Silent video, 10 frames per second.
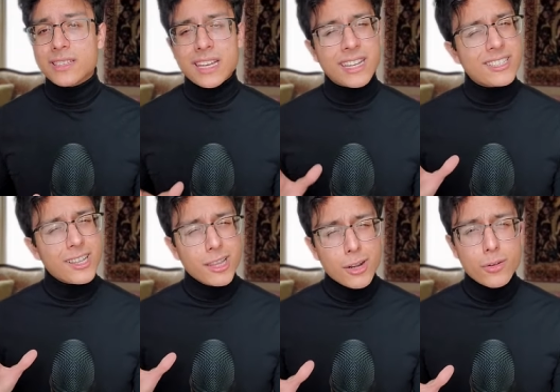that it's a
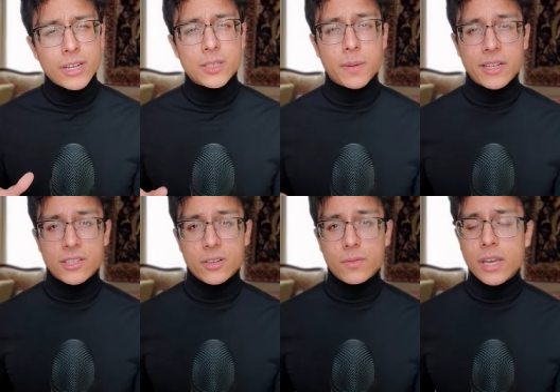little
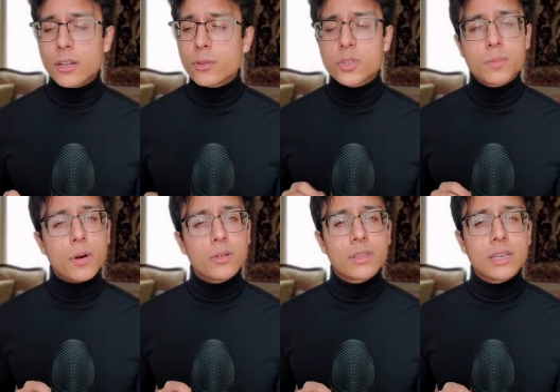expensive, and other
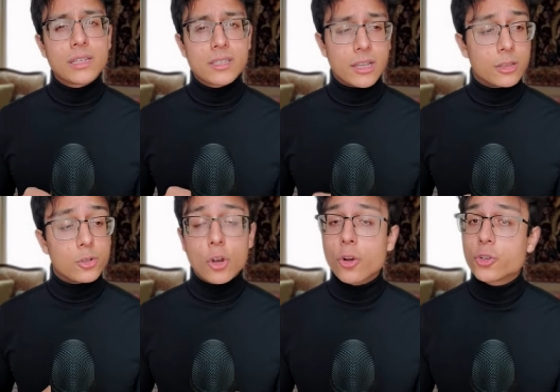small things like the
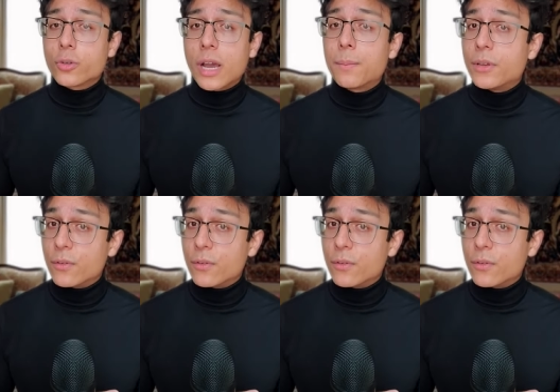charger not being